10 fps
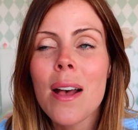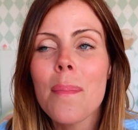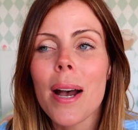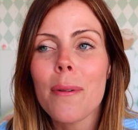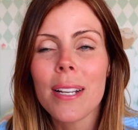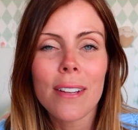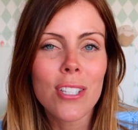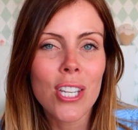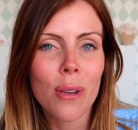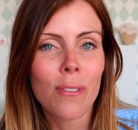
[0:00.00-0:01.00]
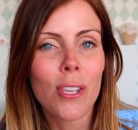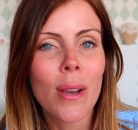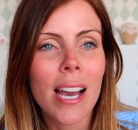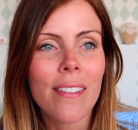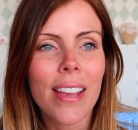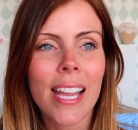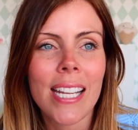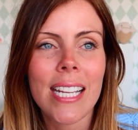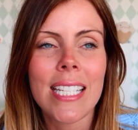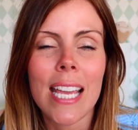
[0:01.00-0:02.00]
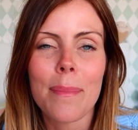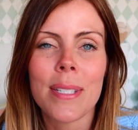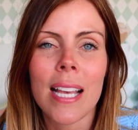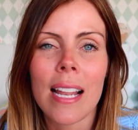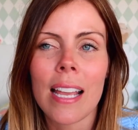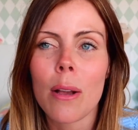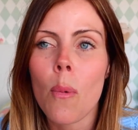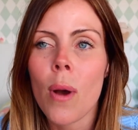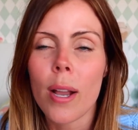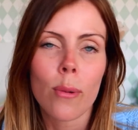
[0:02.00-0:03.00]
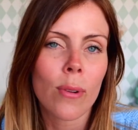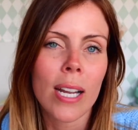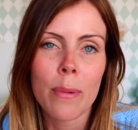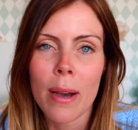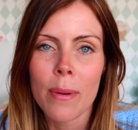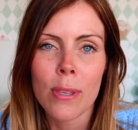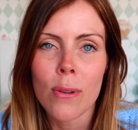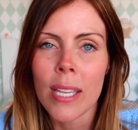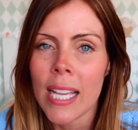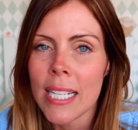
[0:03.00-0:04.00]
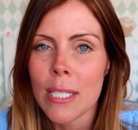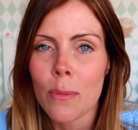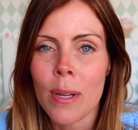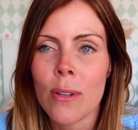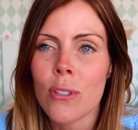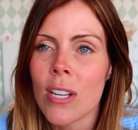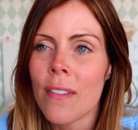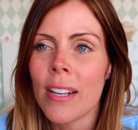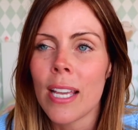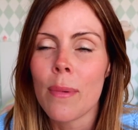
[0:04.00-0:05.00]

But I would love to know if you have any tips that like work really well with your kids when you're traveling,